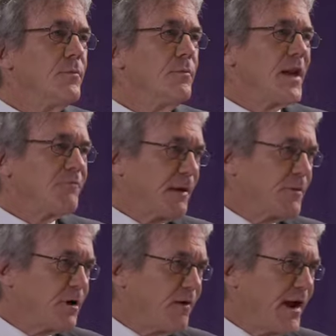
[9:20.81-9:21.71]
And if I'm
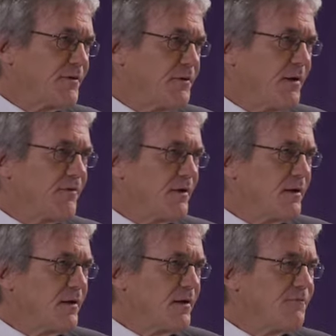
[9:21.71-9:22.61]
correct, you have
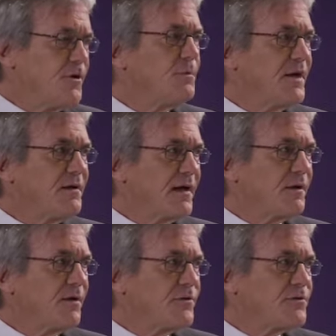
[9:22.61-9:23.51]
a few
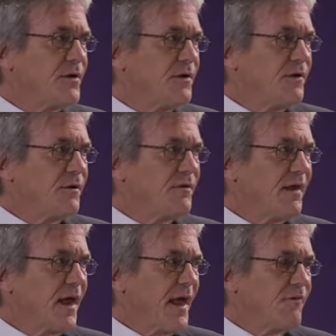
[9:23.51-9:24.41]
retailers
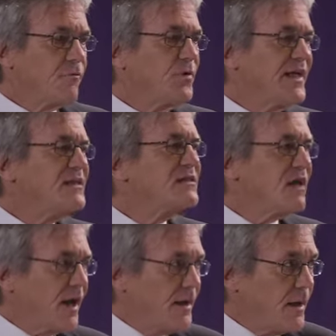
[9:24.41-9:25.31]
that have
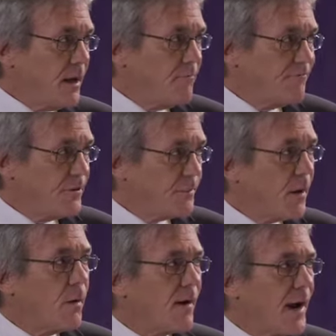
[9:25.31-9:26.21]
re-signed up for the
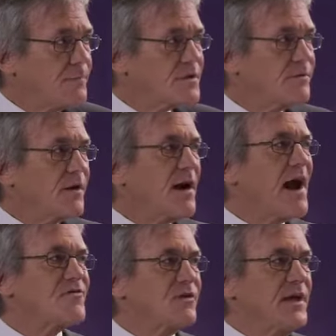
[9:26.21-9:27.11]
program. So they're
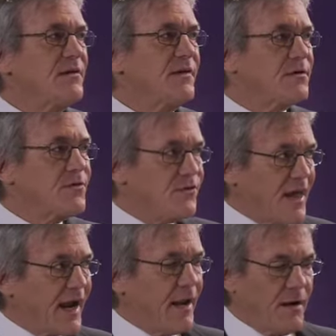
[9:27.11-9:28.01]
actually in their
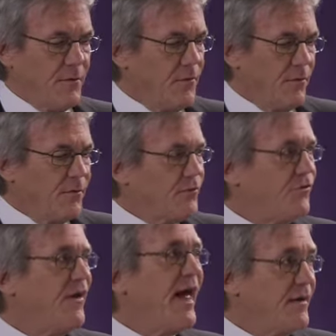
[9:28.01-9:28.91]
second
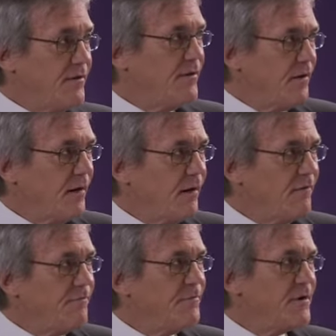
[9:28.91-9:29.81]
set
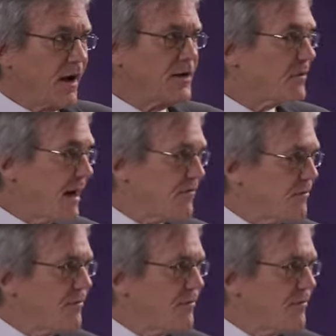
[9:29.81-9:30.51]
of contracts, so